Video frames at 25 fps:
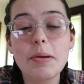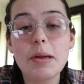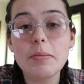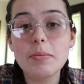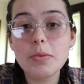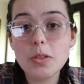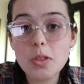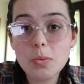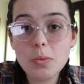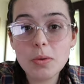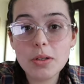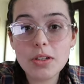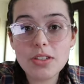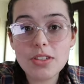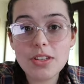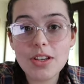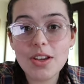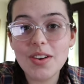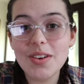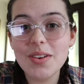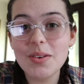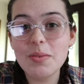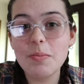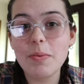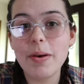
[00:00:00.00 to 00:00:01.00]
up super
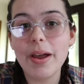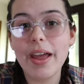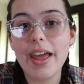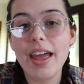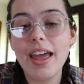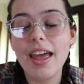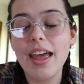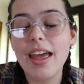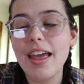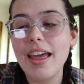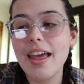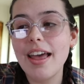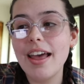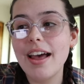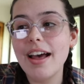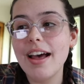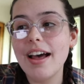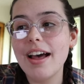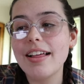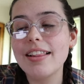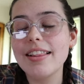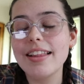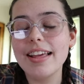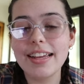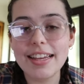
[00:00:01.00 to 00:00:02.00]
soon, but
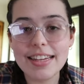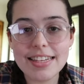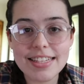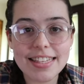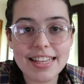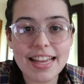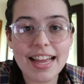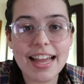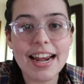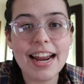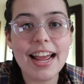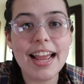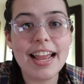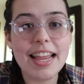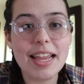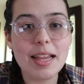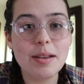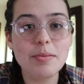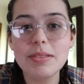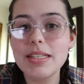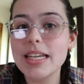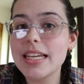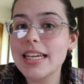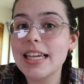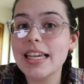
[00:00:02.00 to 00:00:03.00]
like I said, I
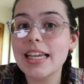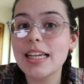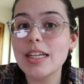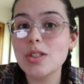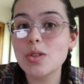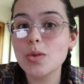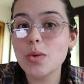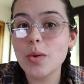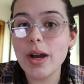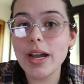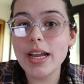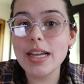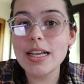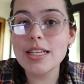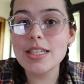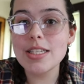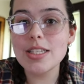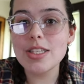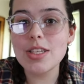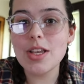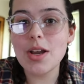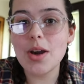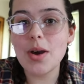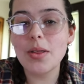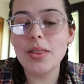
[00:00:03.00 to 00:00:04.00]
am taking it twice,
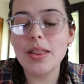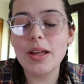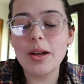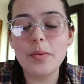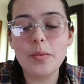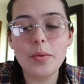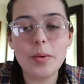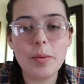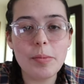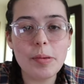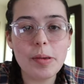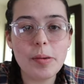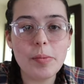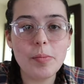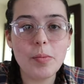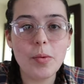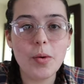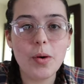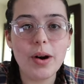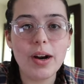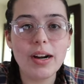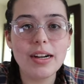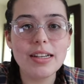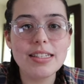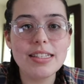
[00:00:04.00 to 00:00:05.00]
so there will be
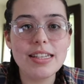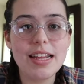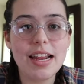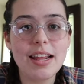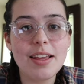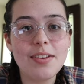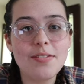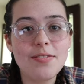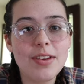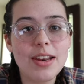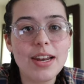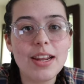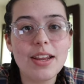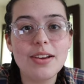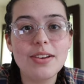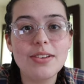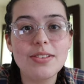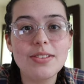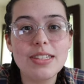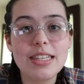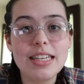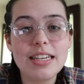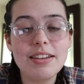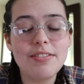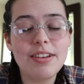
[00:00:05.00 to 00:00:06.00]
more studying
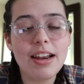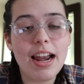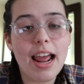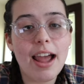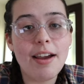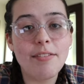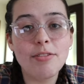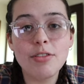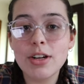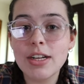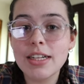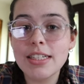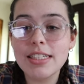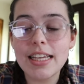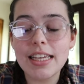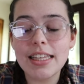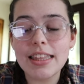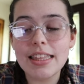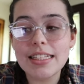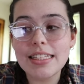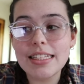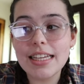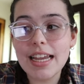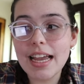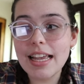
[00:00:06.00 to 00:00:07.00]
videos even after I take
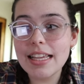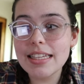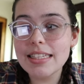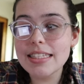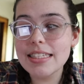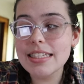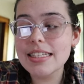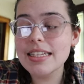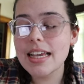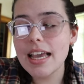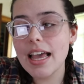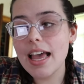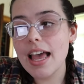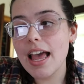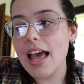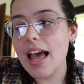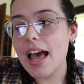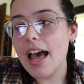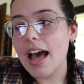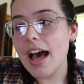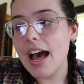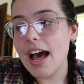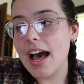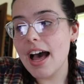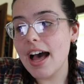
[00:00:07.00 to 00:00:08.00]
the test.
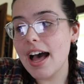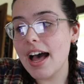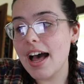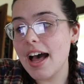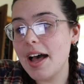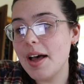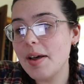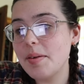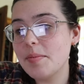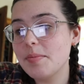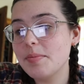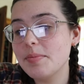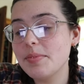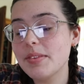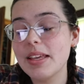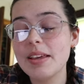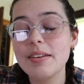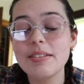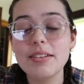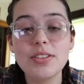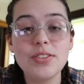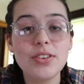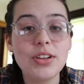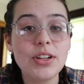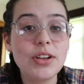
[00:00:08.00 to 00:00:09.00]
Give
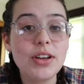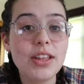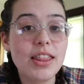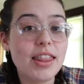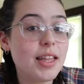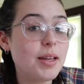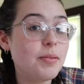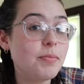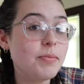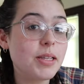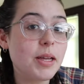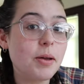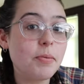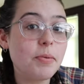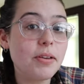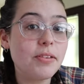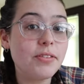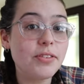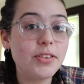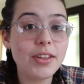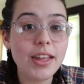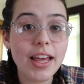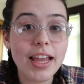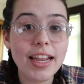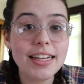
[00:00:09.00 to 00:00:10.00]
this video a thumbs up if
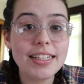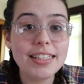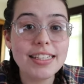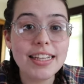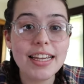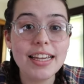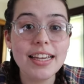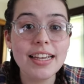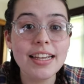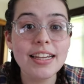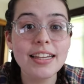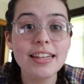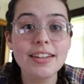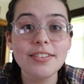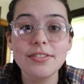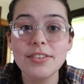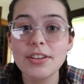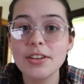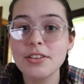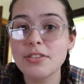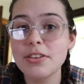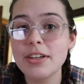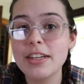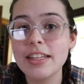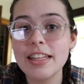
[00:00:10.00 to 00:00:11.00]
you liked it.
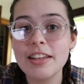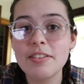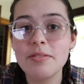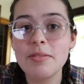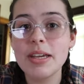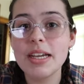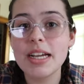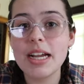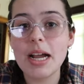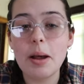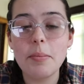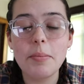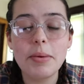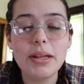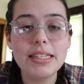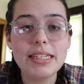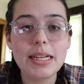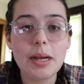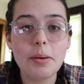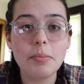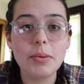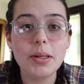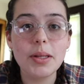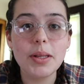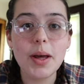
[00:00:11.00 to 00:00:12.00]
Feel free to leave me a comment
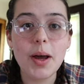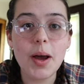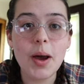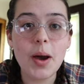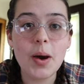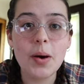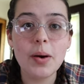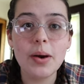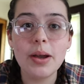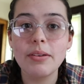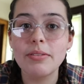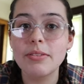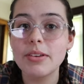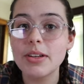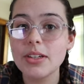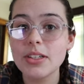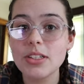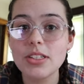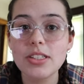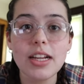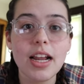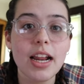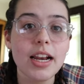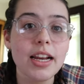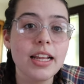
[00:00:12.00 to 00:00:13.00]
down below if you're
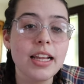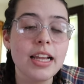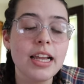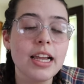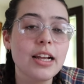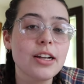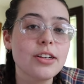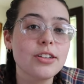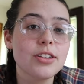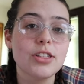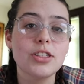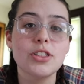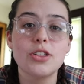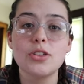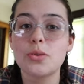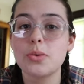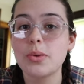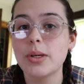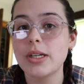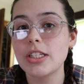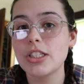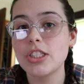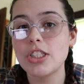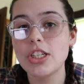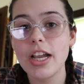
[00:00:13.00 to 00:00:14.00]
studying or you just
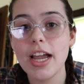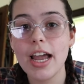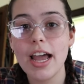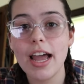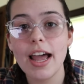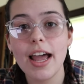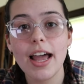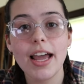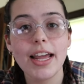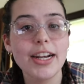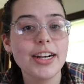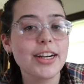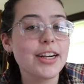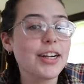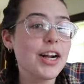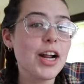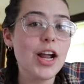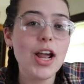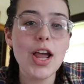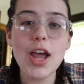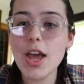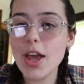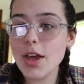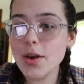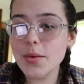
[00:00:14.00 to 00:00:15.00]
want to chat or
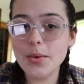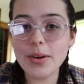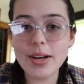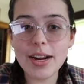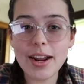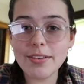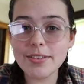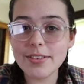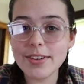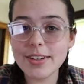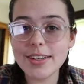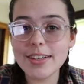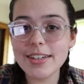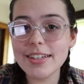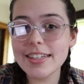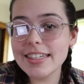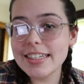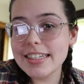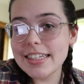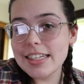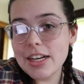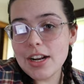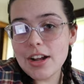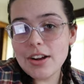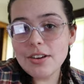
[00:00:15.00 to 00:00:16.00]
whatever,
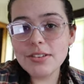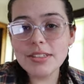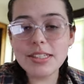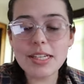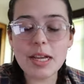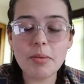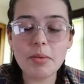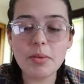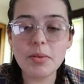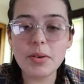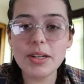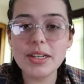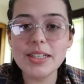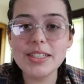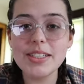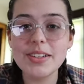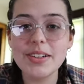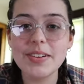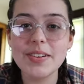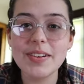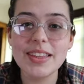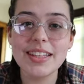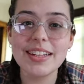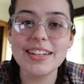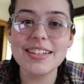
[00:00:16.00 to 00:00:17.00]
you know, tell me what you're
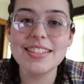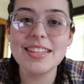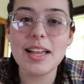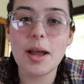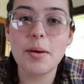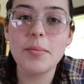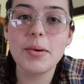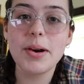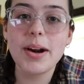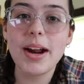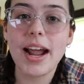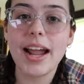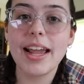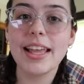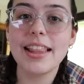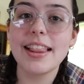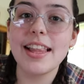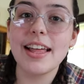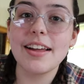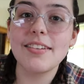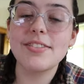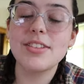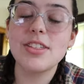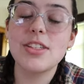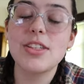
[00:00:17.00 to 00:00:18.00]
doing with your summer. I'd
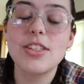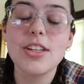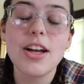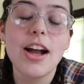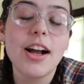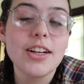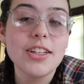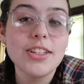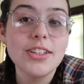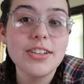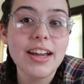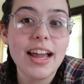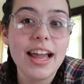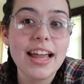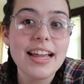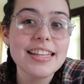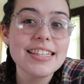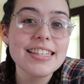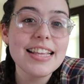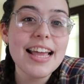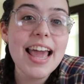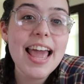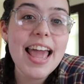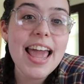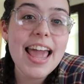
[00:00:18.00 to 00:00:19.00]
love to talk to you
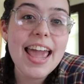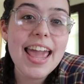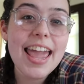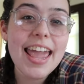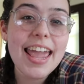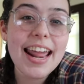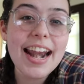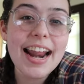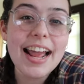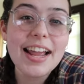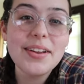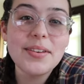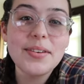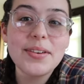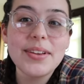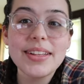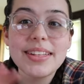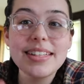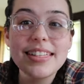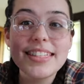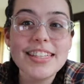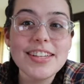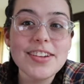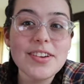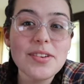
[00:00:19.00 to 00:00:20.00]
guys, and I will
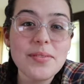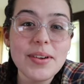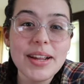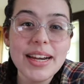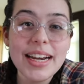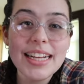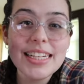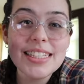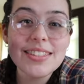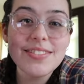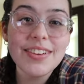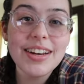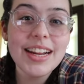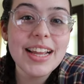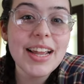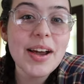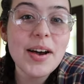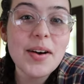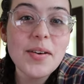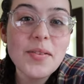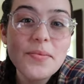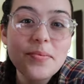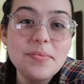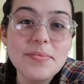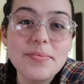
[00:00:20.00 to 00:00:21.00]
see you in my next video.